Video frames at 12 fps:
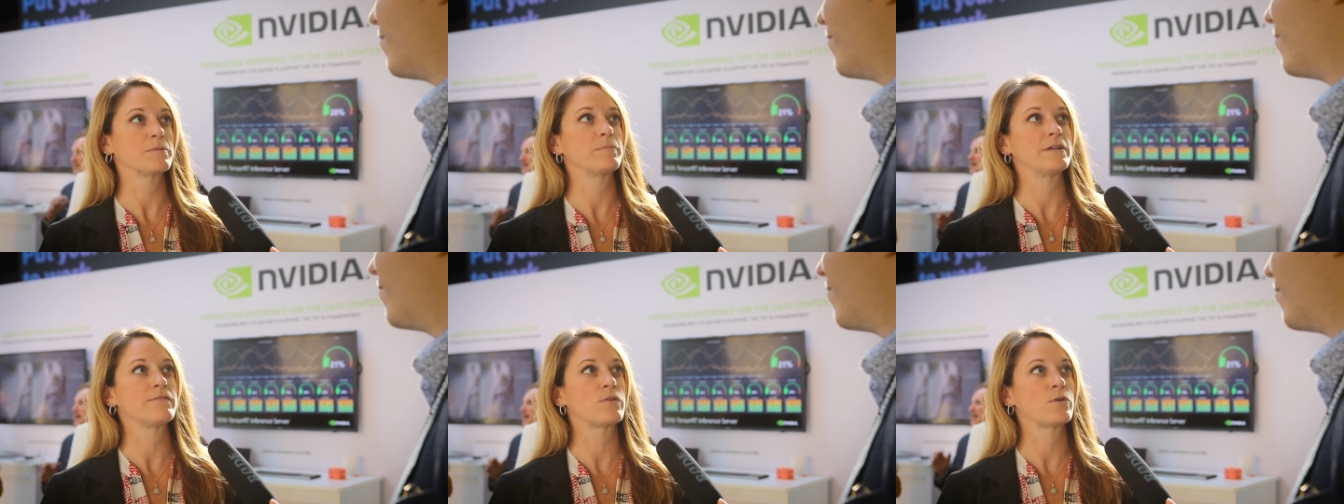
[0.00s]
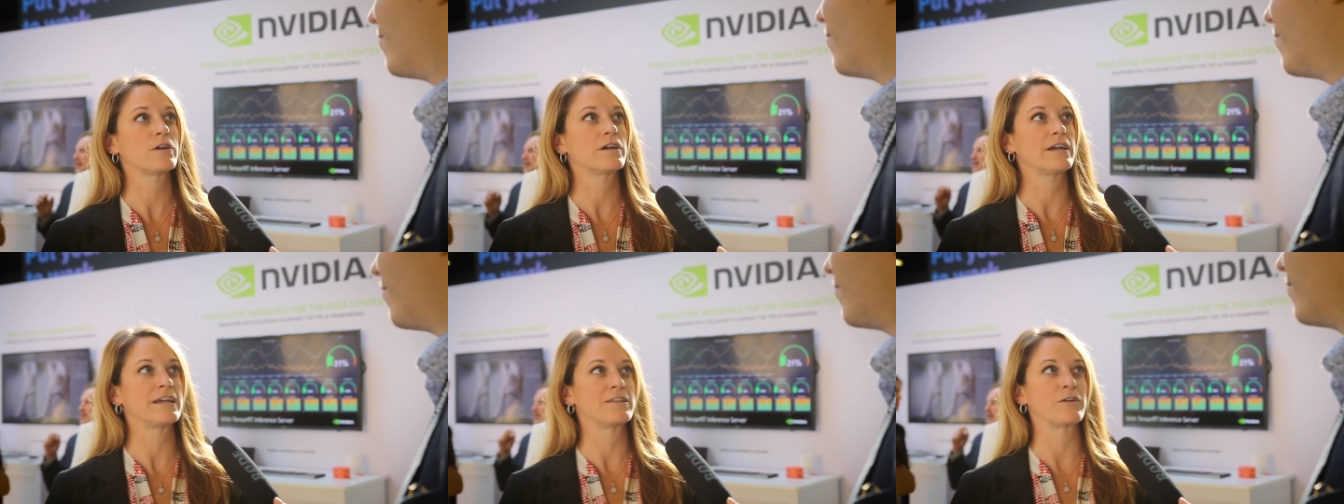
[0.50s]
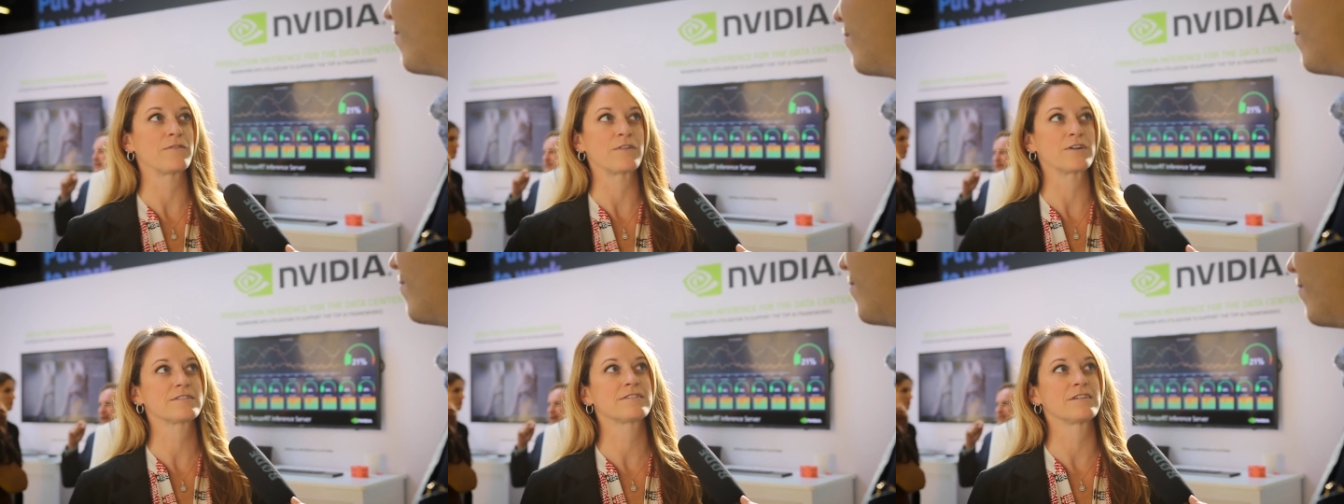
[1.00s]
the P4, and our
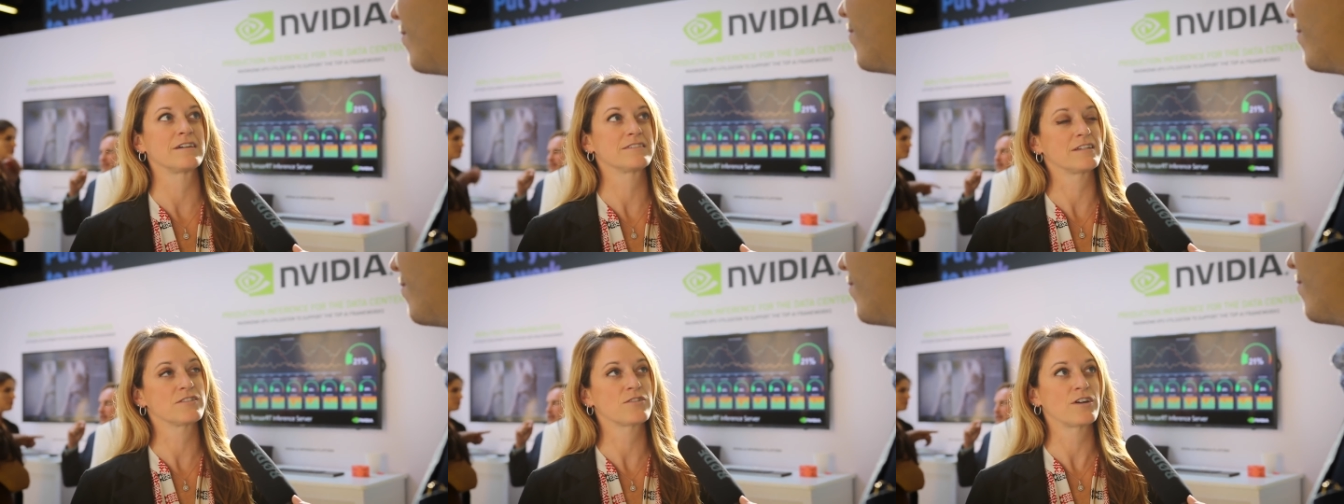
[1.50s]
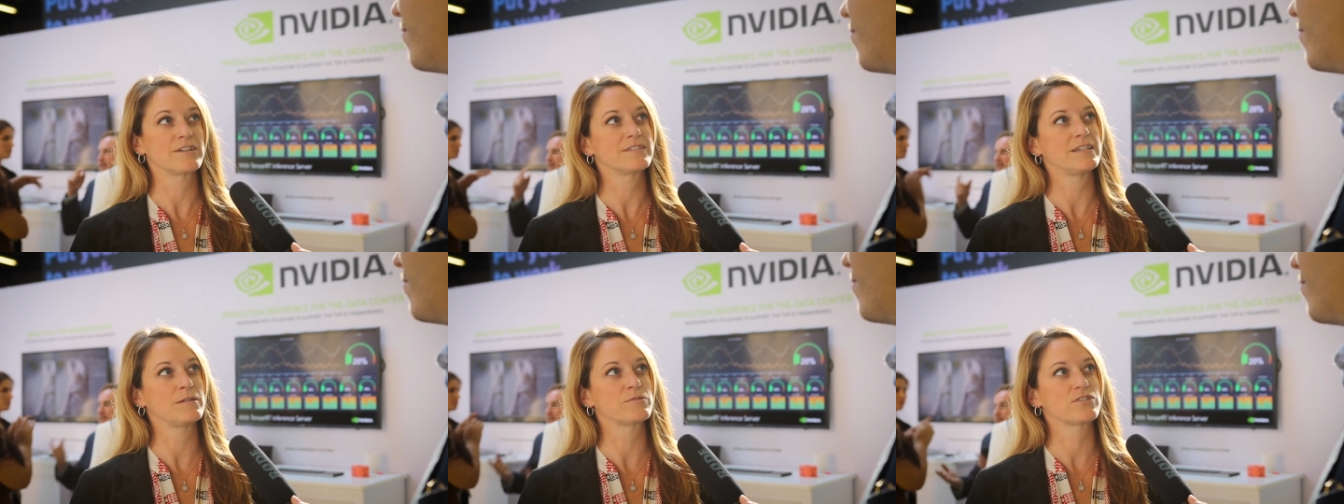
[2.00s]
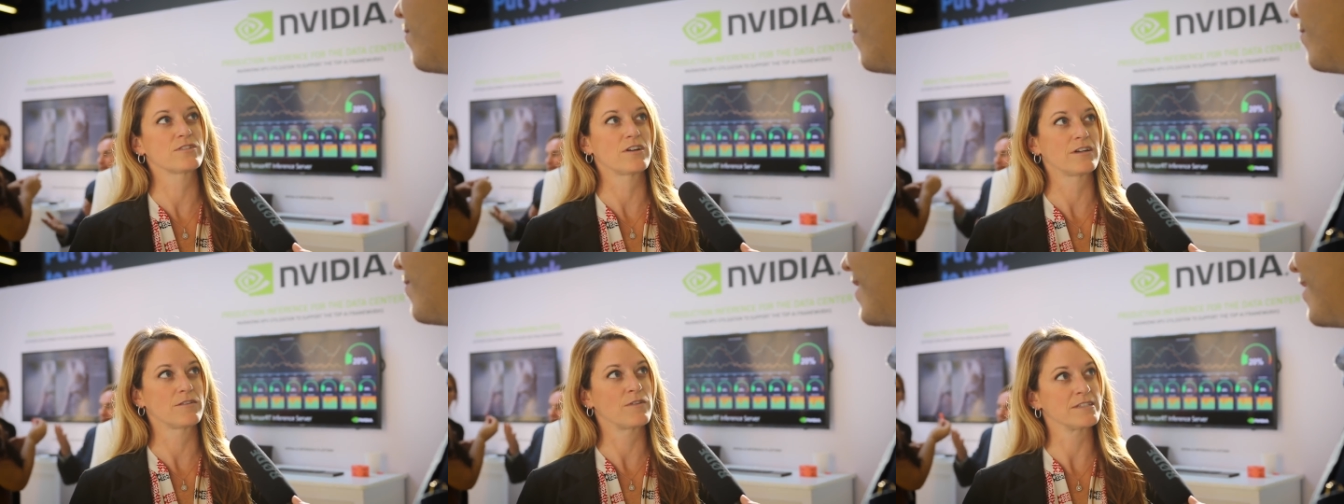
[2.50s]
first uh, TensorRT, which is
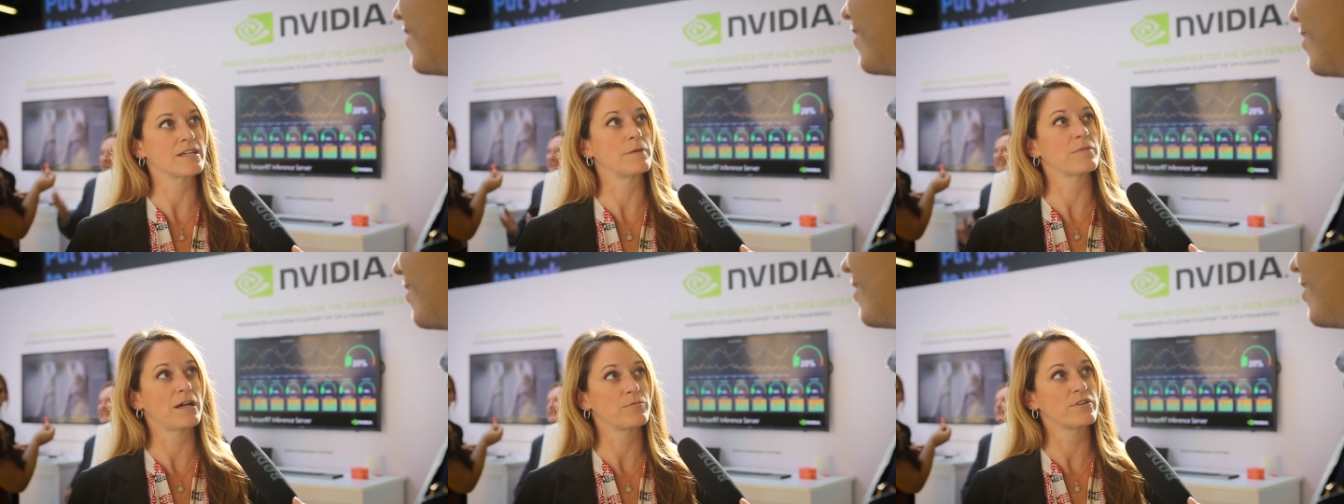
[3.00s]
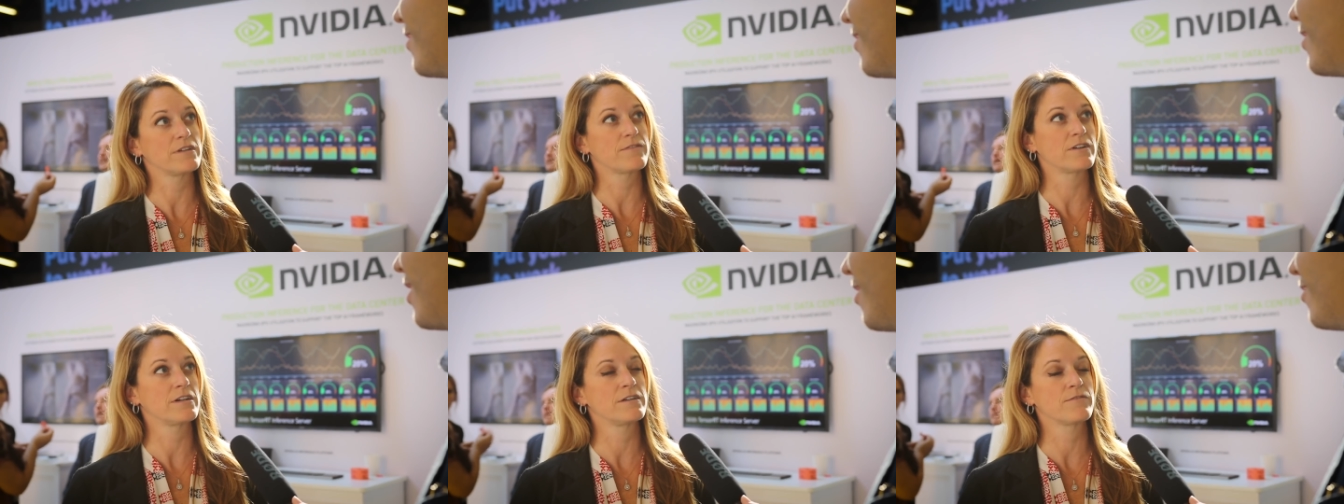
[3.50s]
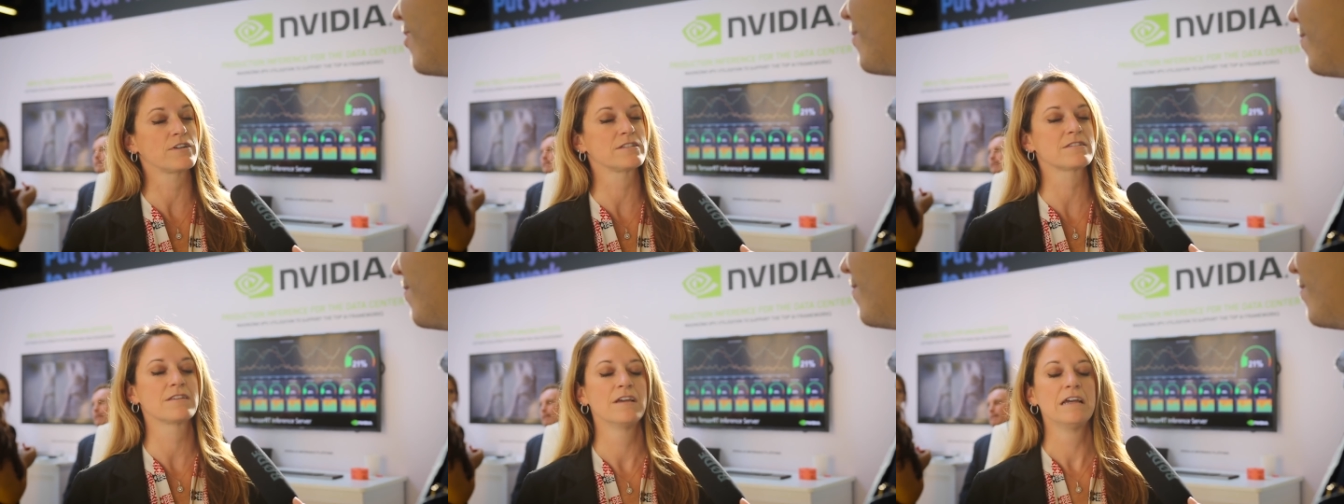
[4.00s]
our runtime library for inference.